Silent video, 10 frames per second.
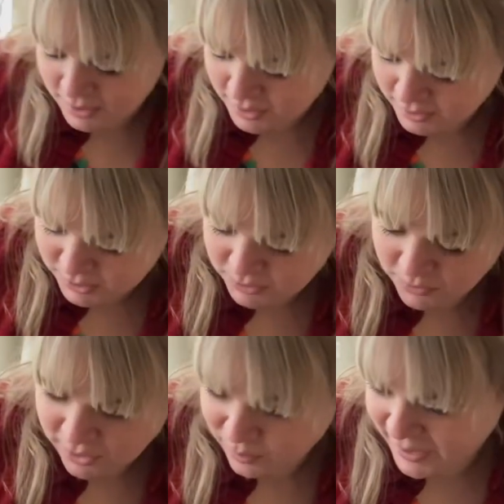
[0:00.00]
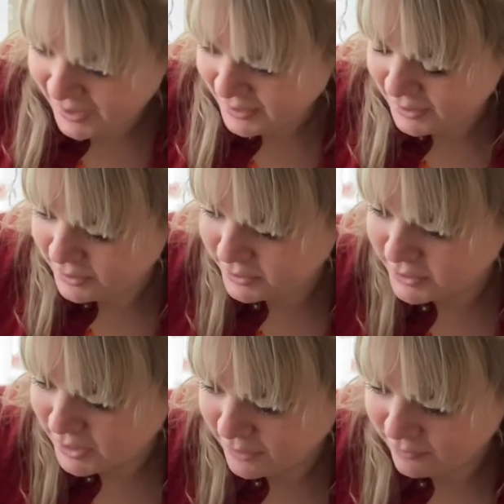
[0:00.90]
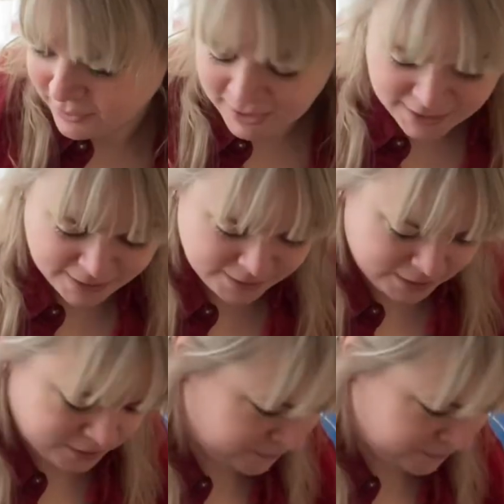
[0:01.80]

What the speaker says: cereal alpaca looks like for that. That's